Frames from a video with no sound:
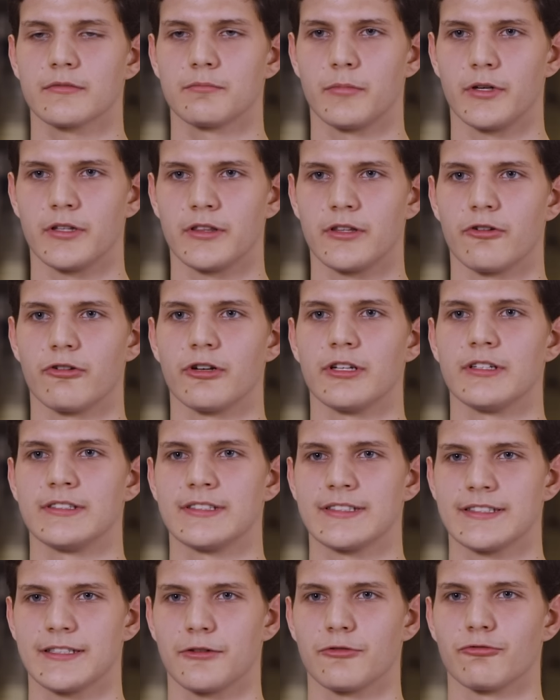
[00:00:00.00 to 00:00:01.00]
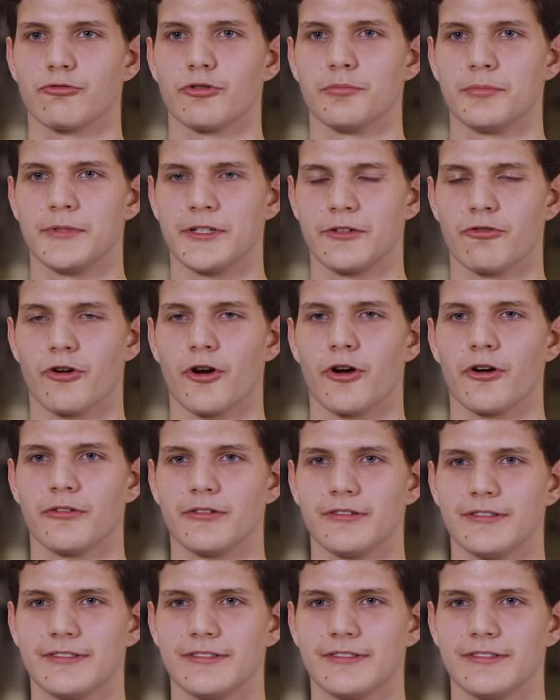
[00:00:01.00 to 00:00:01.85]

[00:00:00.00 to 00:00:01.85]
but there is still room to grow.